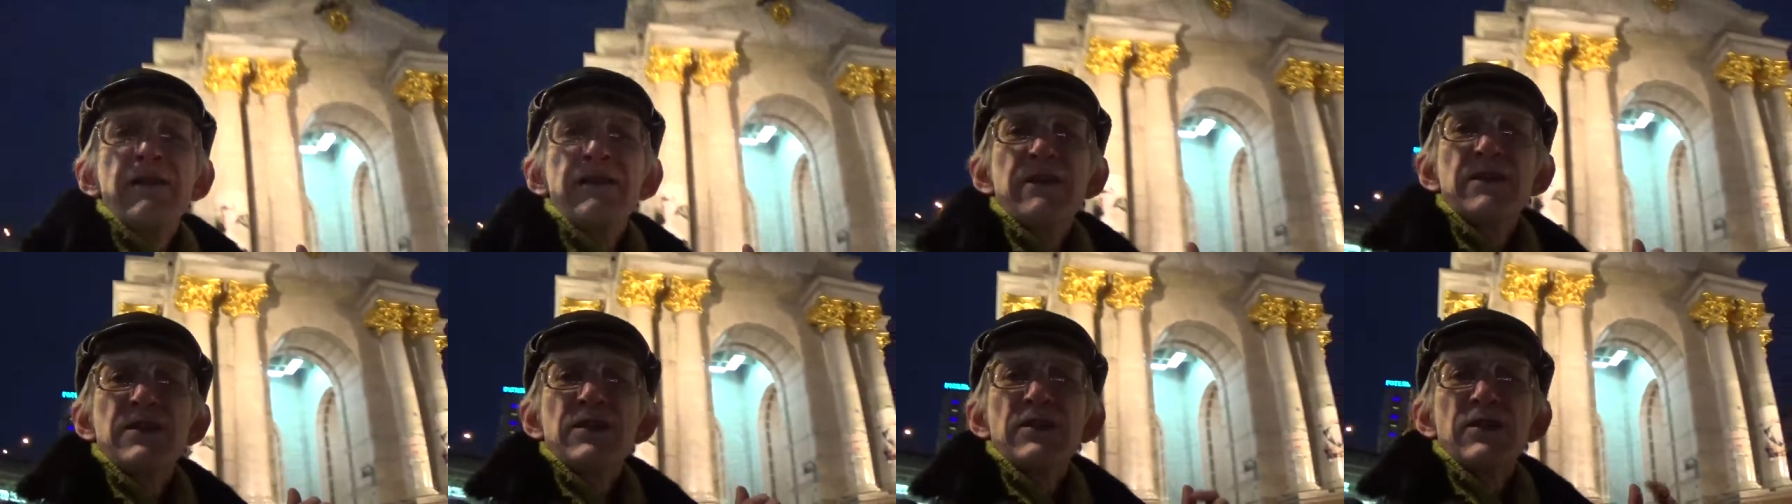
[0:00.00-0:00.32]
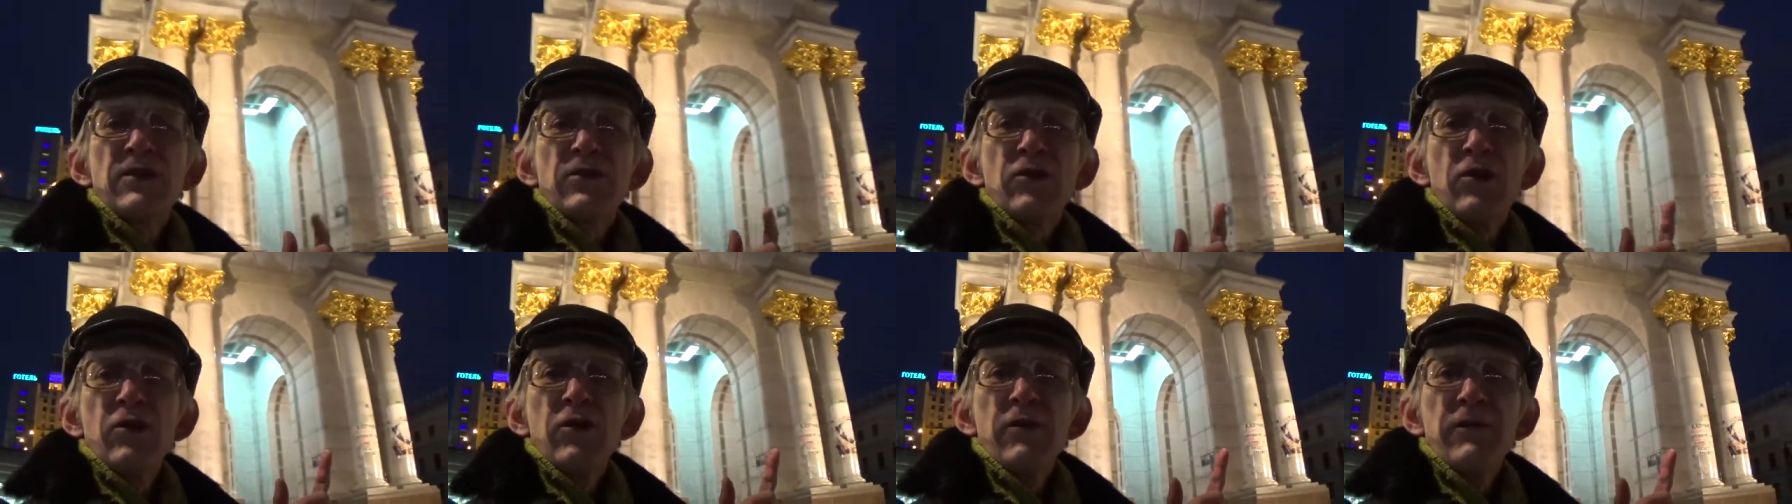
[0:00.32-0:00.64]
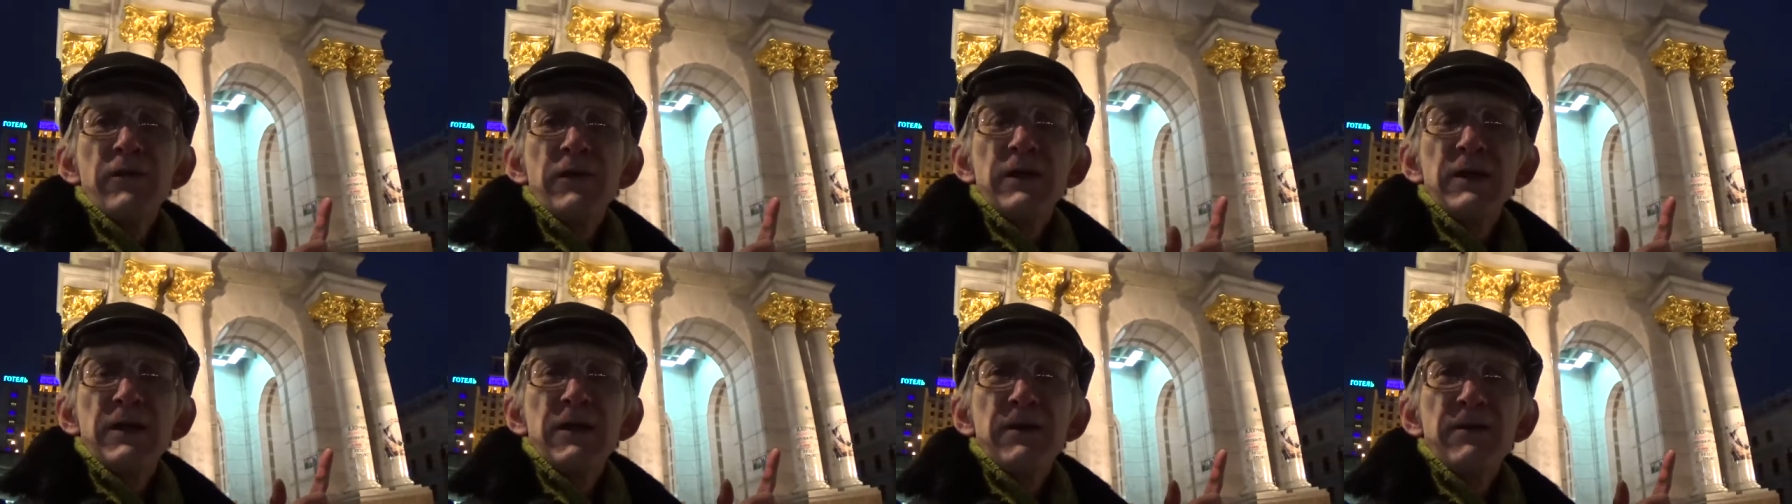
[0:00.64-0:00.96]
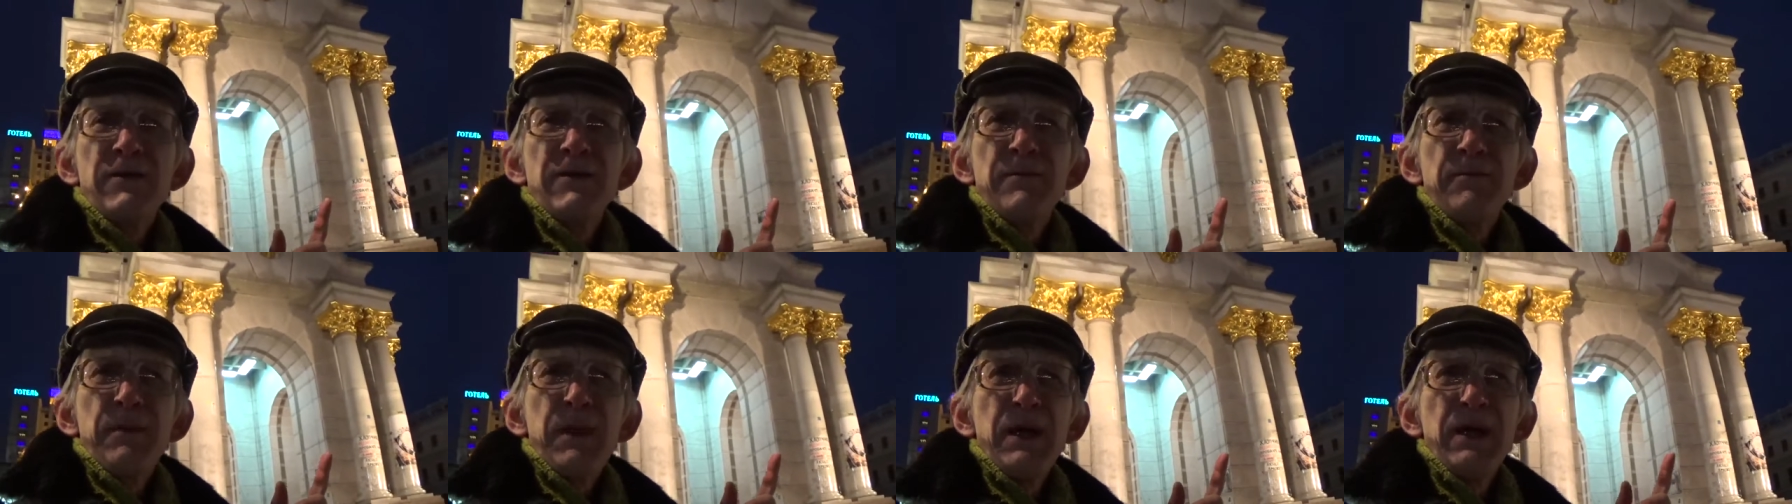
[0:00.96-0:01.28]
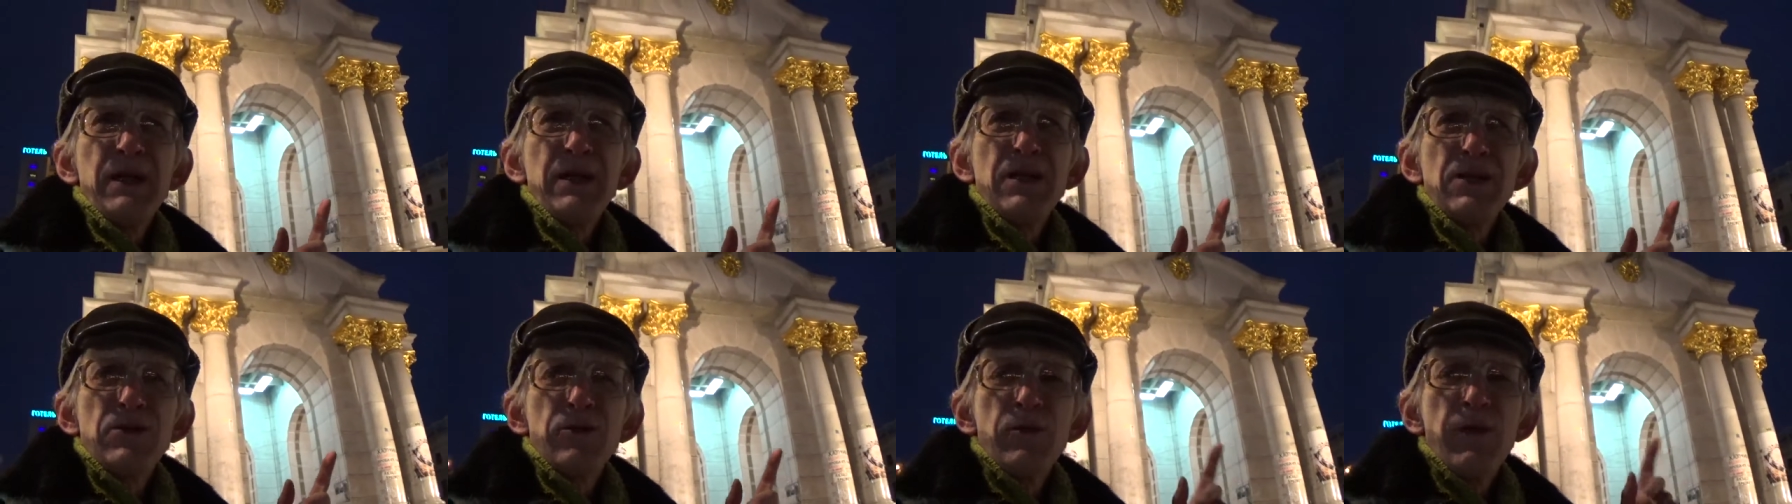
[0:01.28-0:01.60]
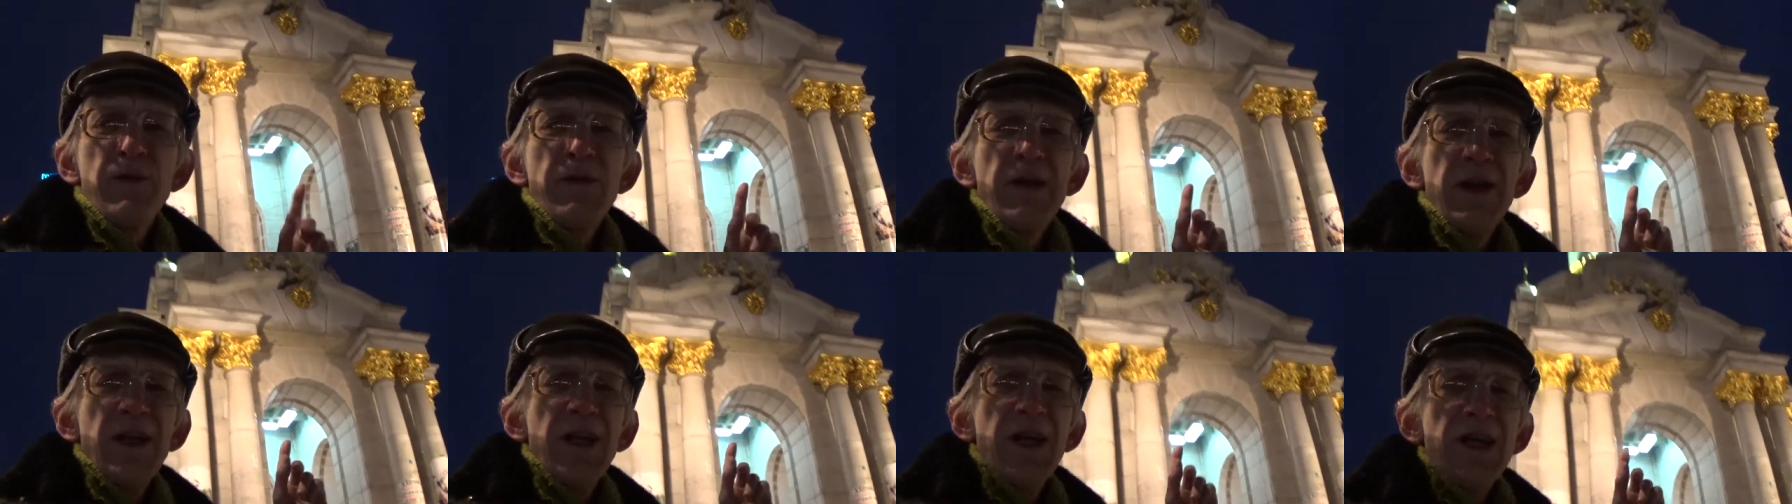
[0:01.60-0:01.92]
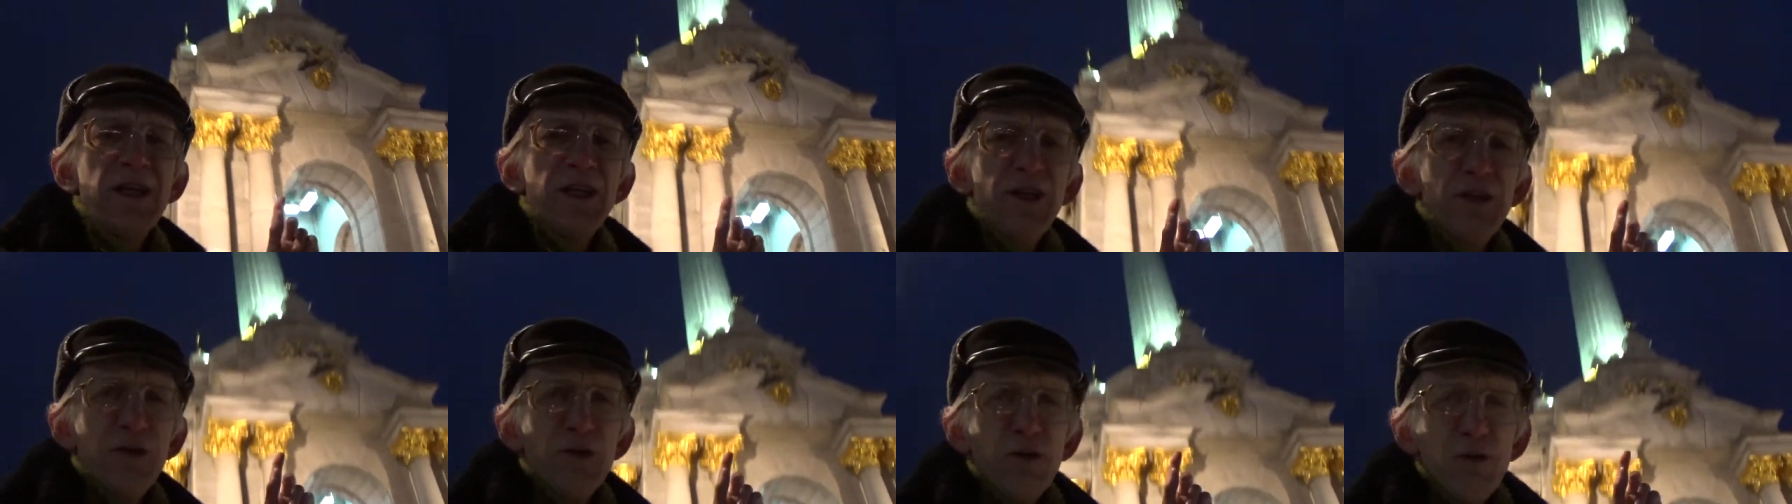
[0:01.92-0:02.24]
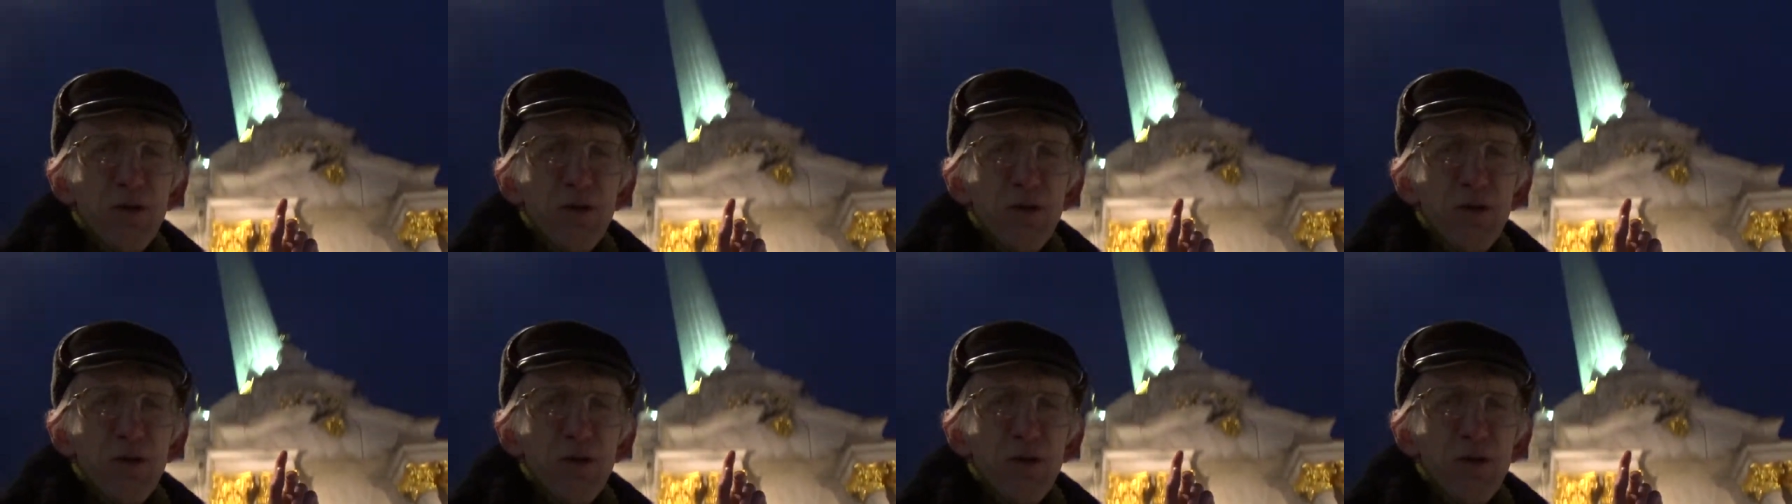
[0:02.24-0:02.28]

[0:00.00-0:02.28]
this is a call of independence with a lady